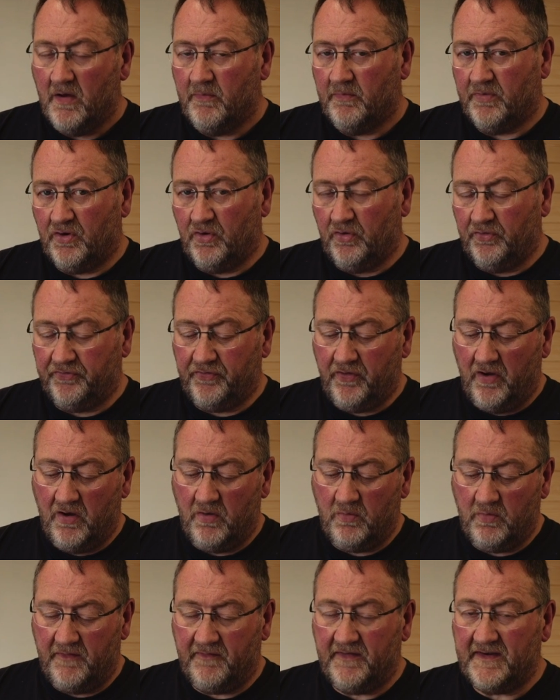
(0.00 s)
But
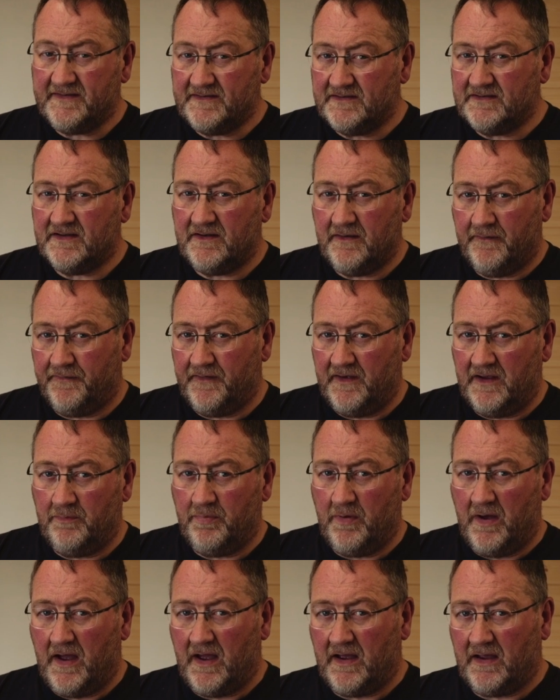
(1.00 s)
also we've listened to your
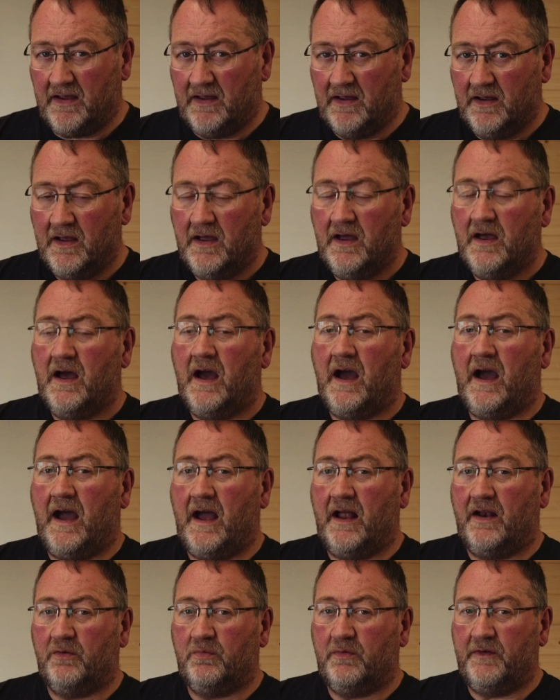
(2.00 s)
feedback
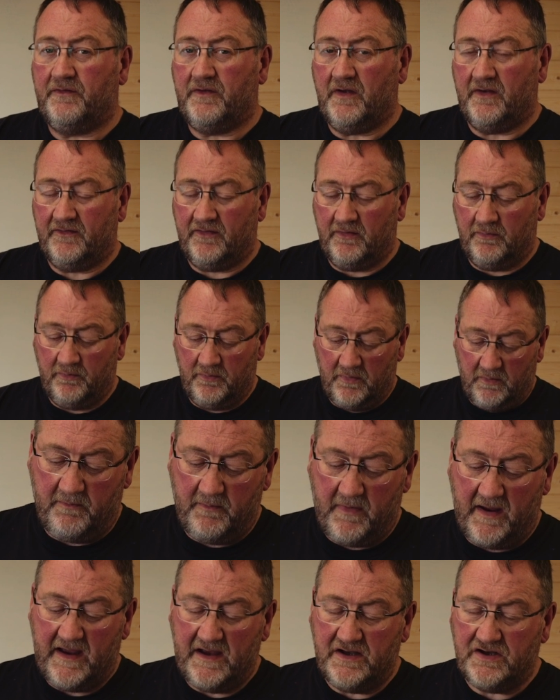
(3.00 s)
and we've done some
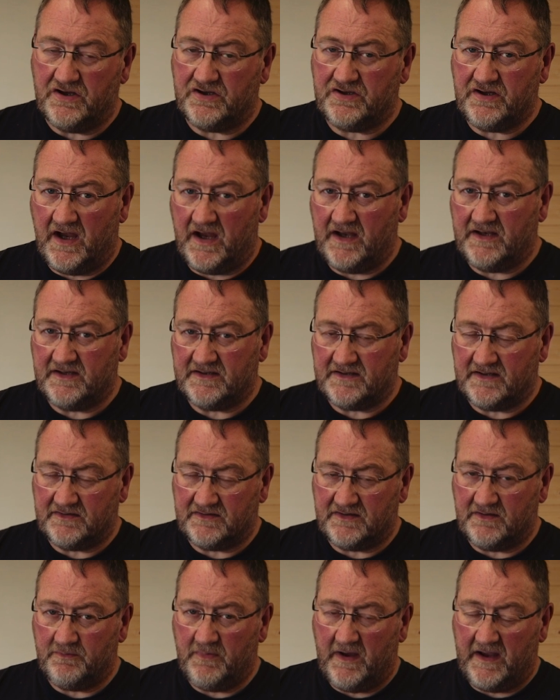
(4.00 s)
major changes and
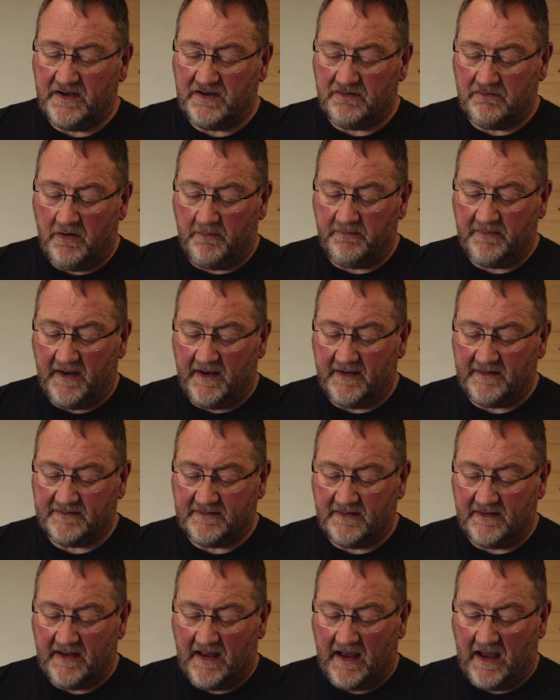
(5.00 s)
some major updates
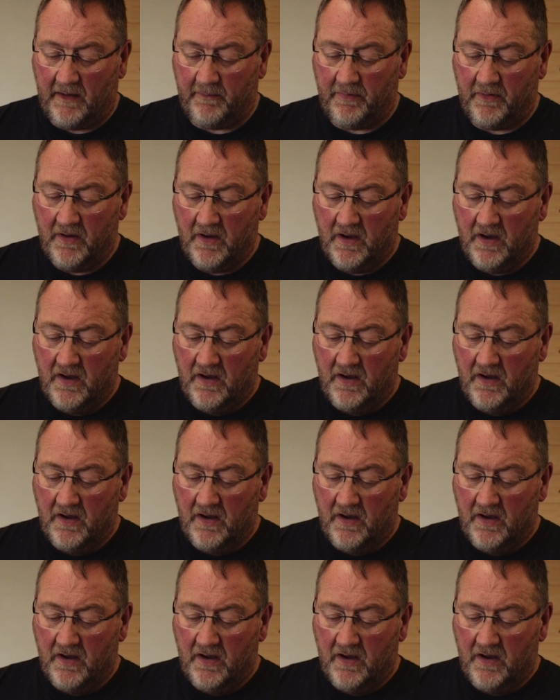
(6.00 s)
to the app.